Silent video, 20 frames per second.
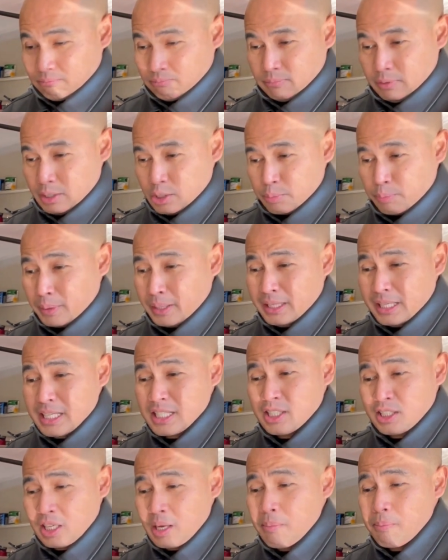it's pretty
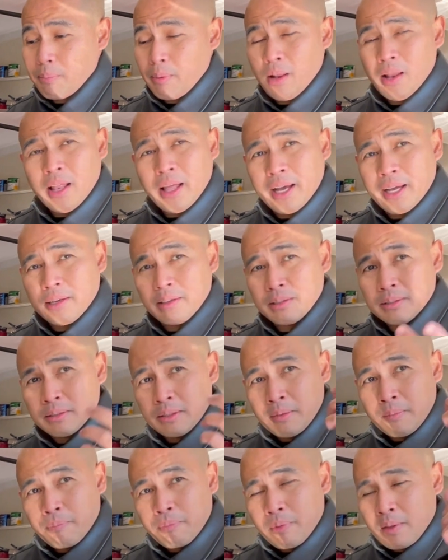simple and
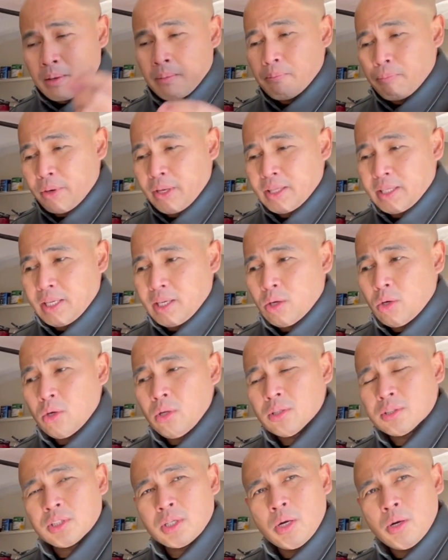pretty
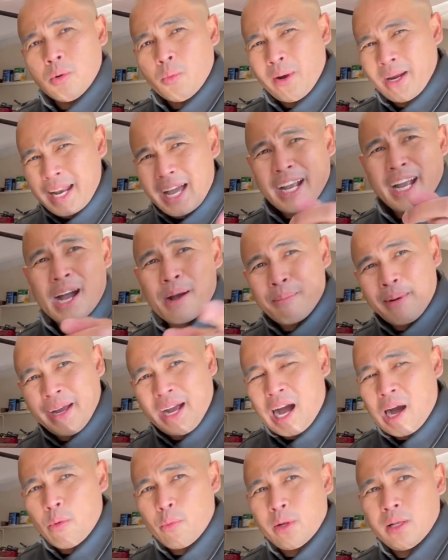cool. So when I come back,
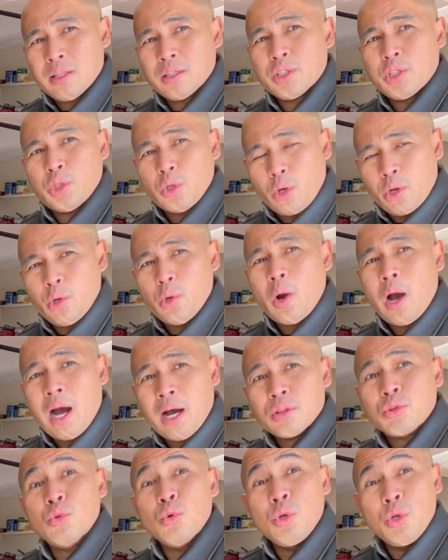I will show you
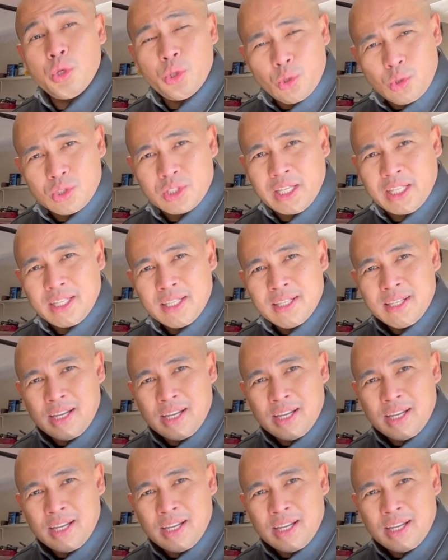how to use it.